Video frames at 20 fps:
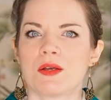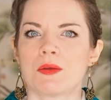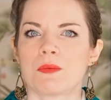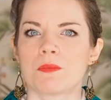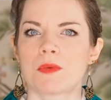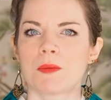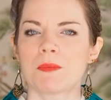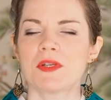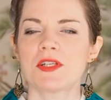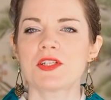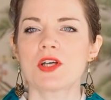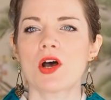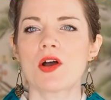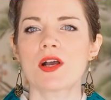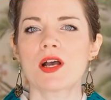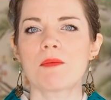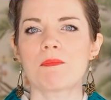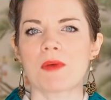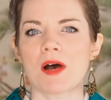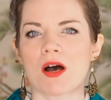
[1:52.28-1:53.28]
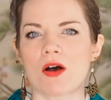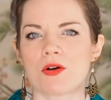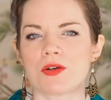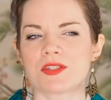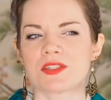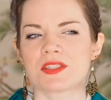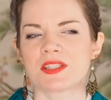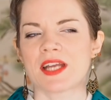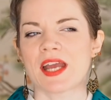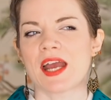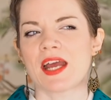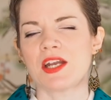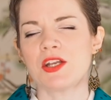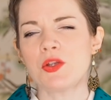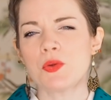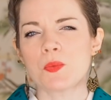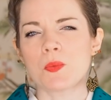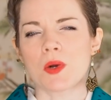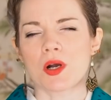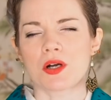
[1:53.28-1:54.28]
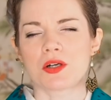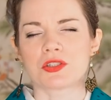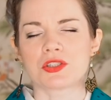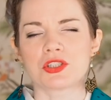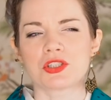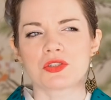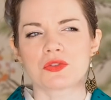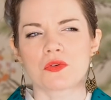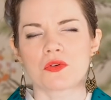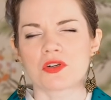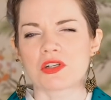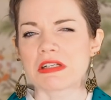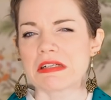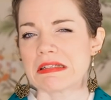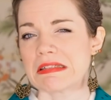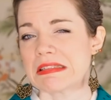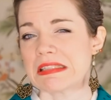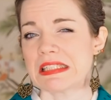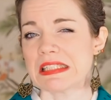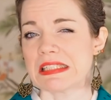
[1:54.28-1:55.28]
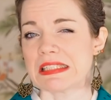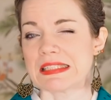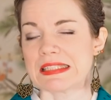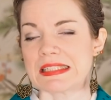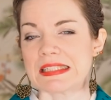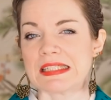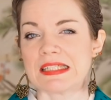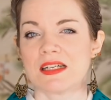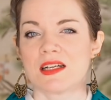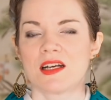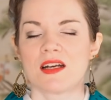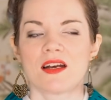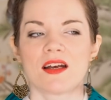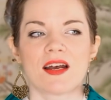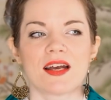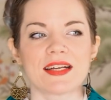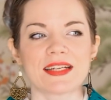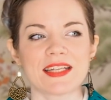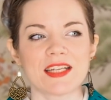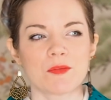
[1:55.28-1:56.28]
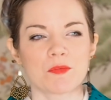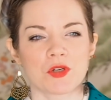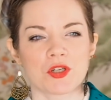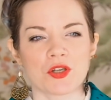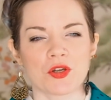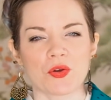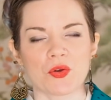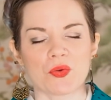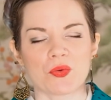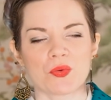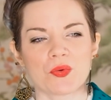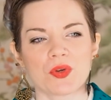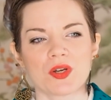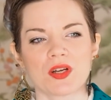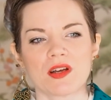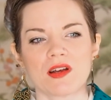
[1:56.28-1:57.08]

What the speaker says: When we talk about can you wash or clean a kimono,